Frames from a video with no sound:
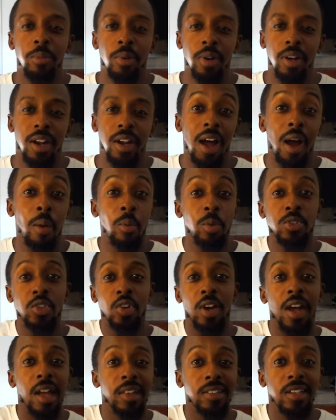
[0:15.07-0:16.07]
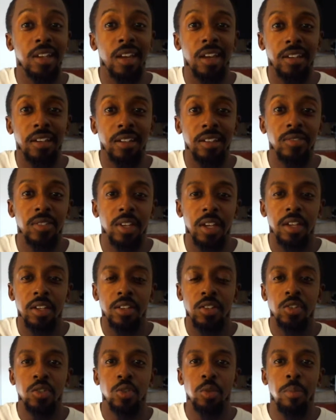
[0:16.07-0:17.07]
But I will try to kind of
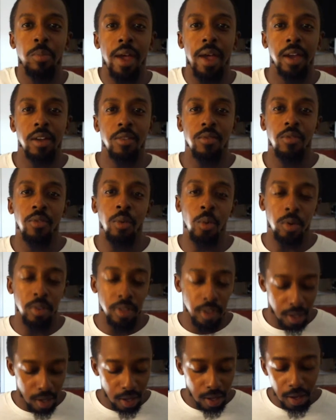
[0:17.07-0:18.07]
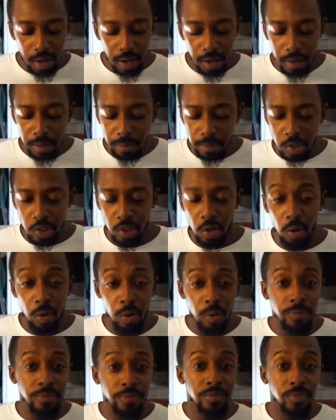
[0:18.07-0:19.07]
do back and forth.
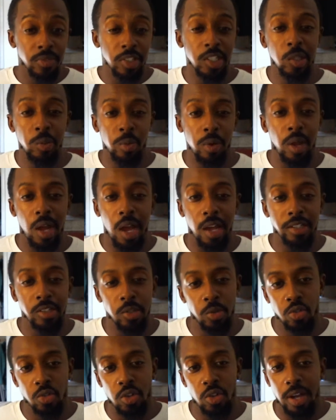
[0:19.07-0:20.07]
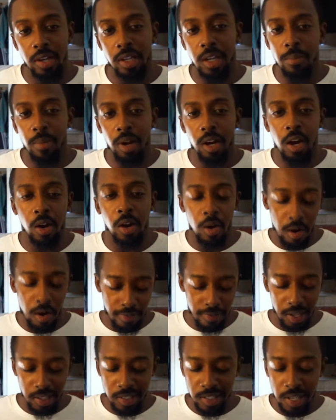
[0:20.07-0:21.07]
So this one, I usually try to keep my
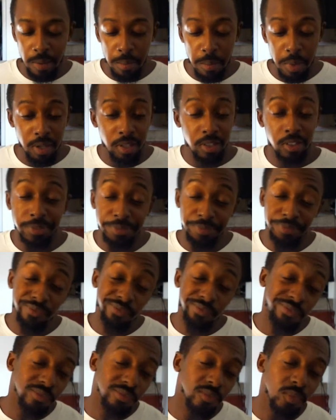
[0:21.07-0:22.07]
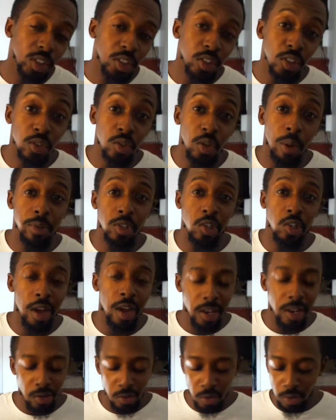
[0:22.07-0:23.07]
cutoff at 10 minutes. So I'm gonna
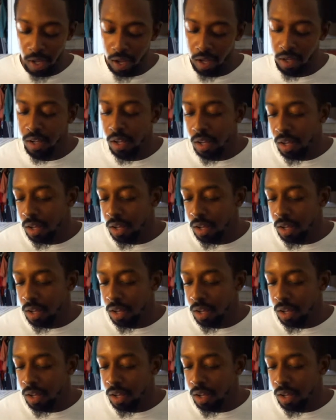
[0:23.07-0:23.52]
try and do that.